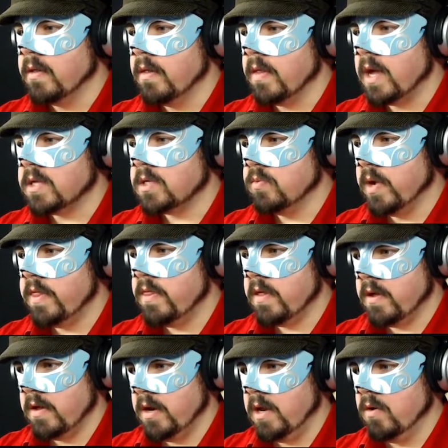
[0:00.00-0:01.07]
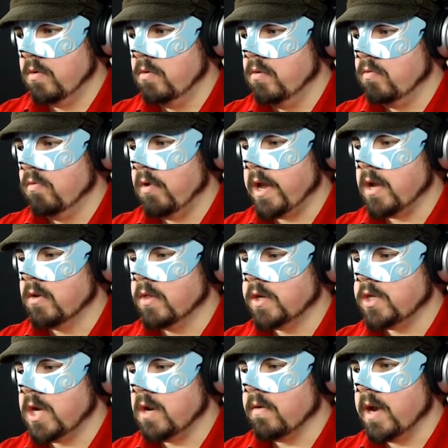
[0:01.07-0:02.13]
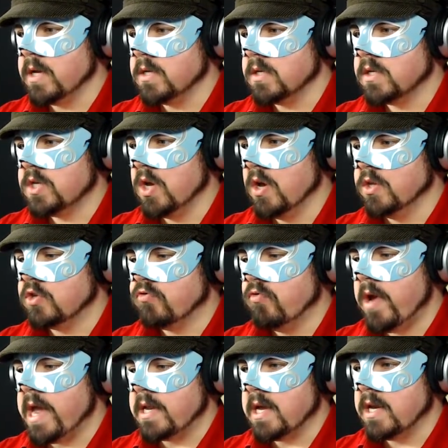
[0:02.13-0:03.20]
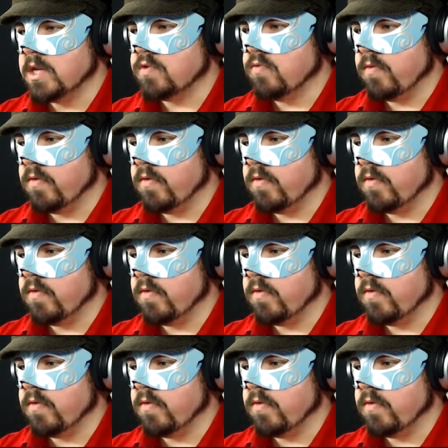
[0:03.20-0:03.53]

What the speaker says: That's when the little ring on the generators turns red and it